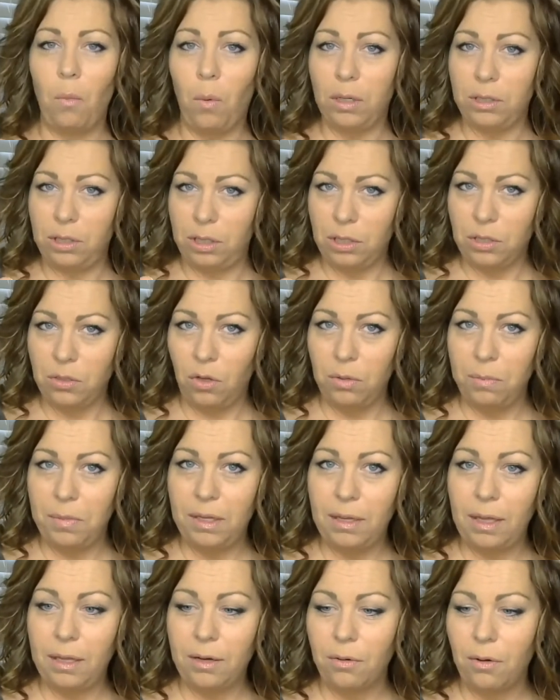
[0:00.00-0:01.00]
what she told
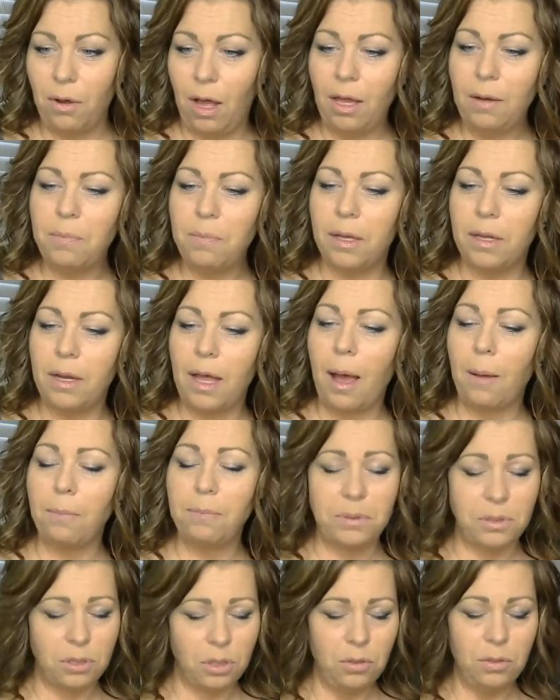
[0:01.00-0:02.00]
me later on, but
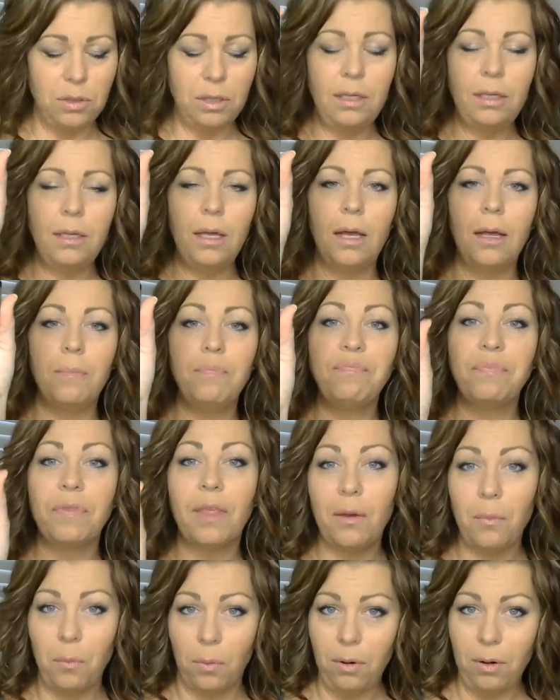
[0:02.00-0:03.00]
absolutely,
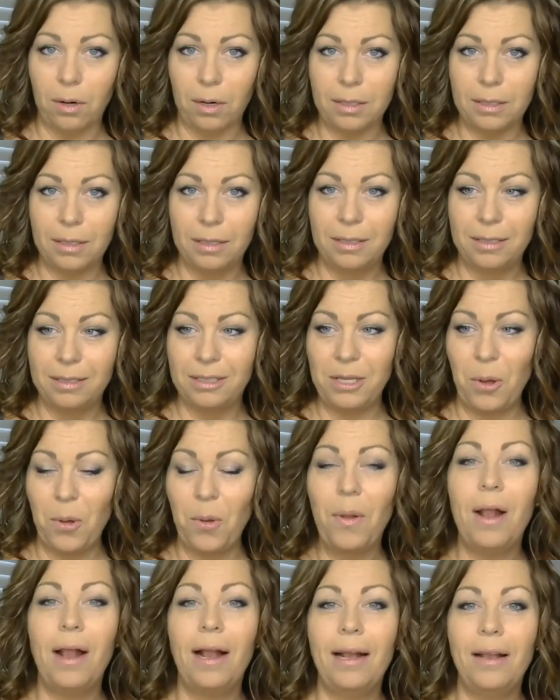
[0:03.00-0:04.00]
it worked.
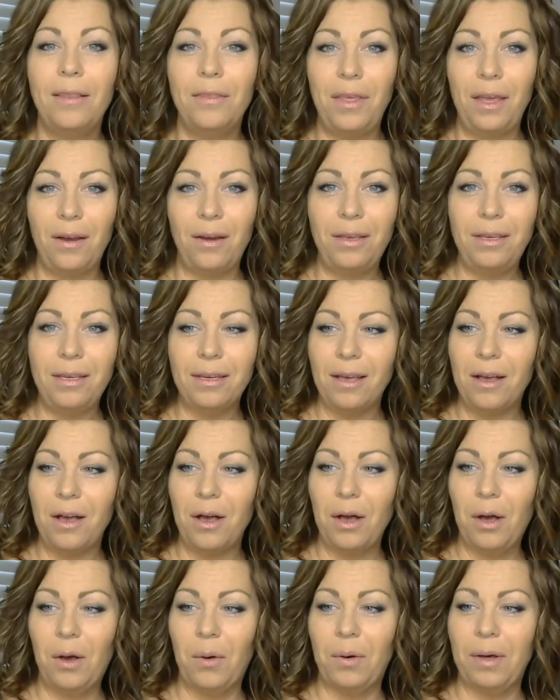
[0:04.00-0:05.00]
So there you
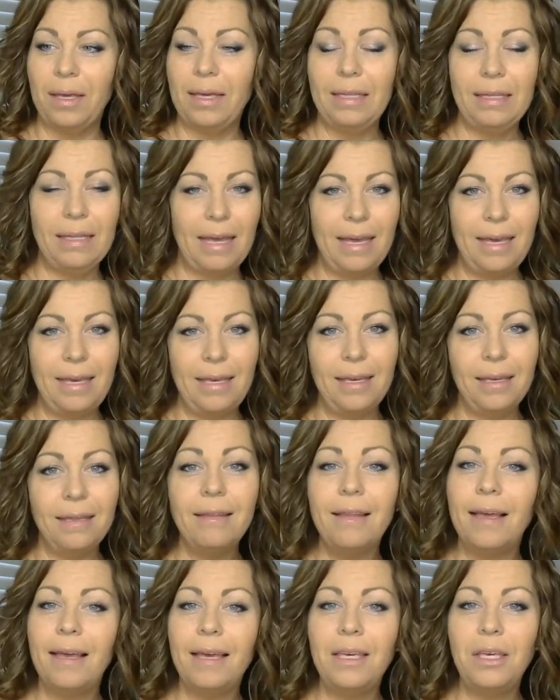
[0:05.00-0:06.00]
go. Ylang
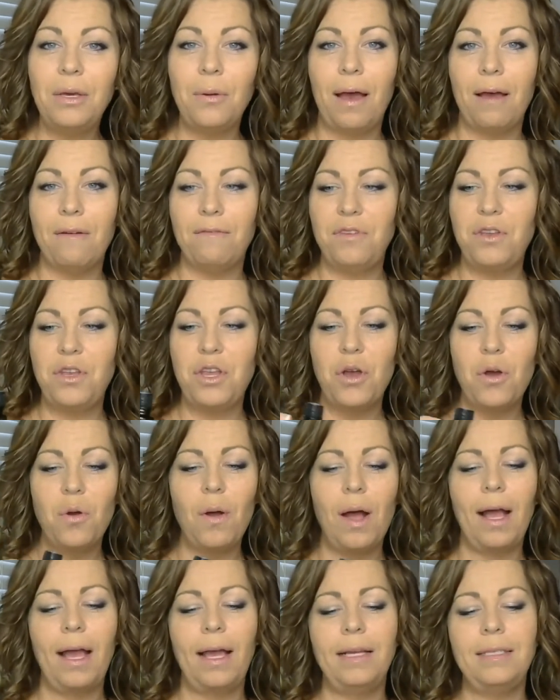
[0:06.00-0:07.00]
Ylang, you have no
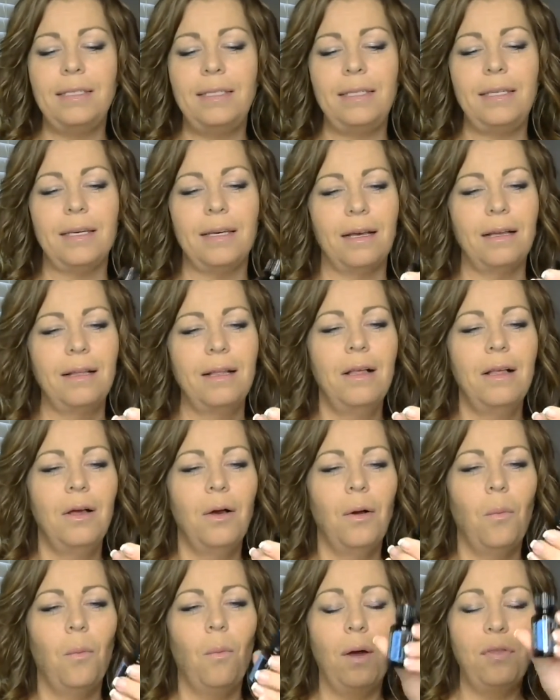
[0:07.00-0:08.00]
idea
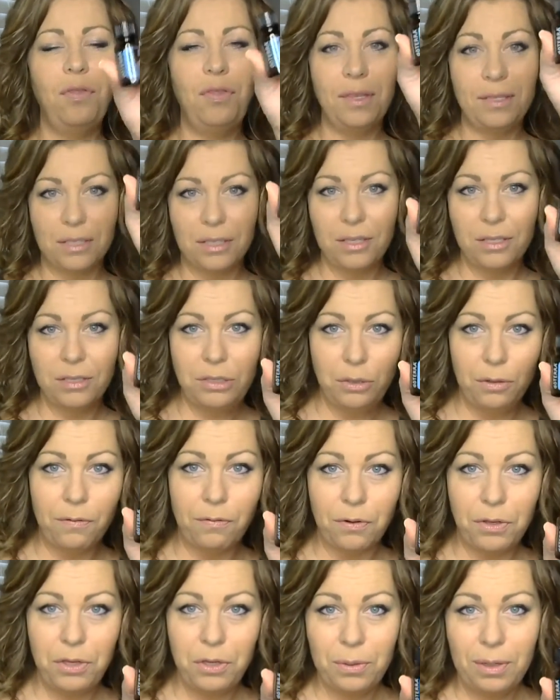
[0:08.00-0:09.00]
what this could do
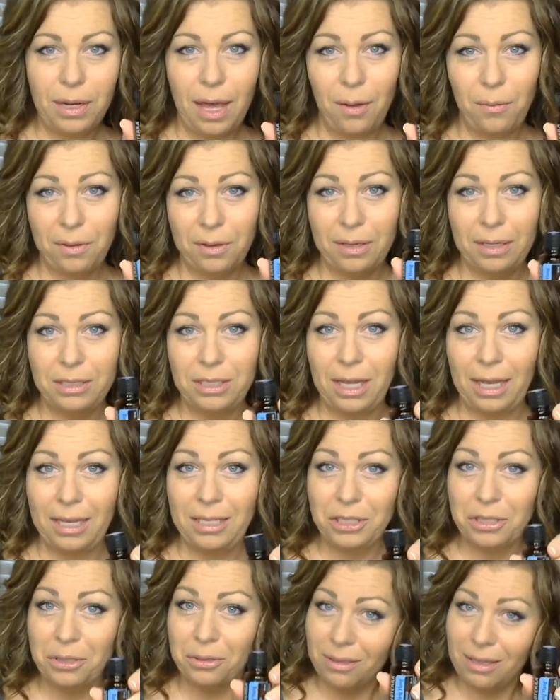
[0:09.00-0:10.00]
for you and how it could
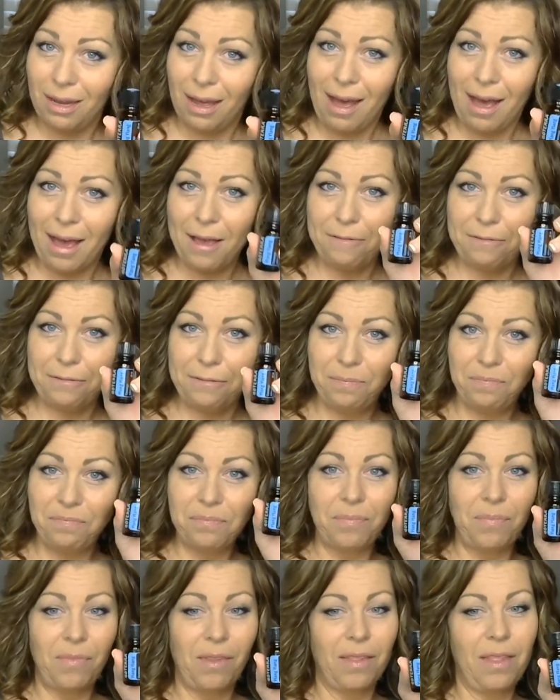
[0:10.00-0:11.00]
change your life.
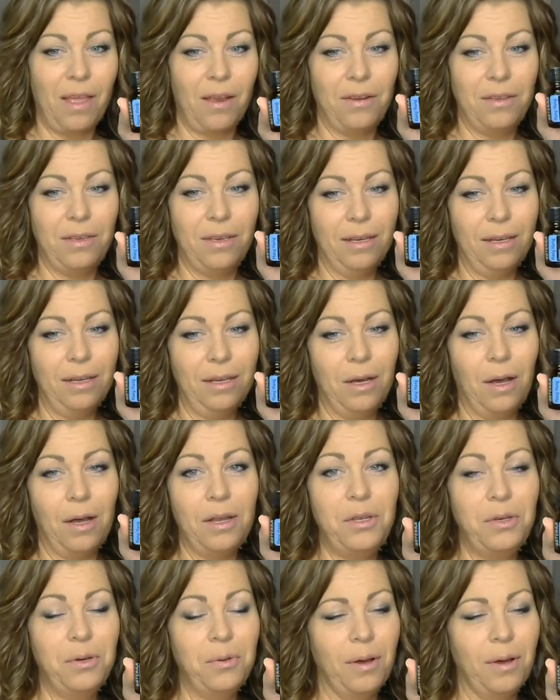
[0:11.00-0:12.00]
There you go,
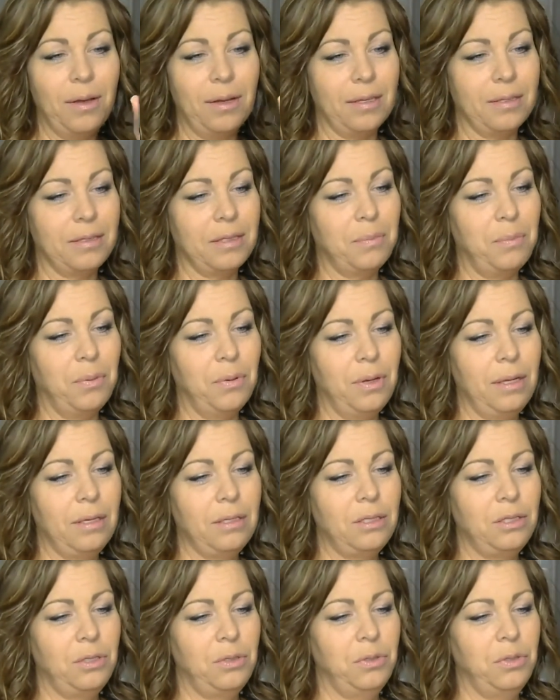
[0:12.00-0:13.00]
a new oil to put
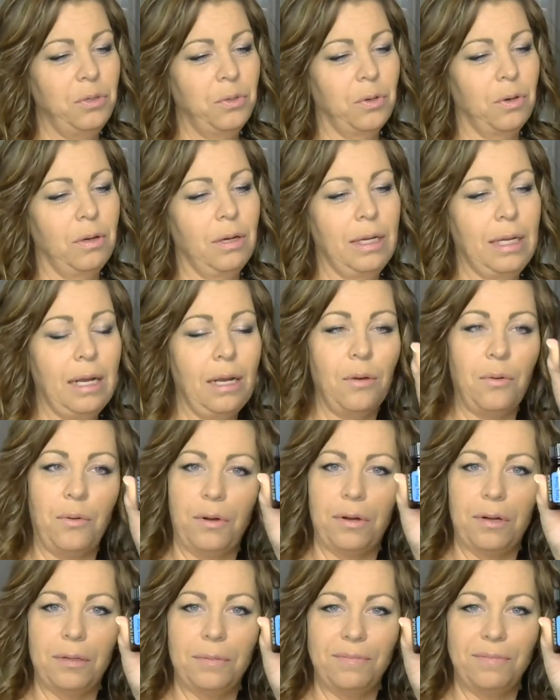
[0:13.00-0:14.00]
into your little
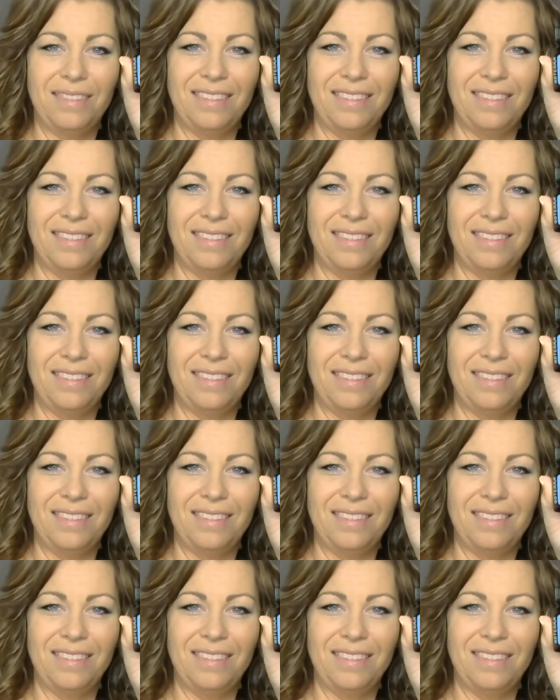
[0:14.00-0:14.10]
order.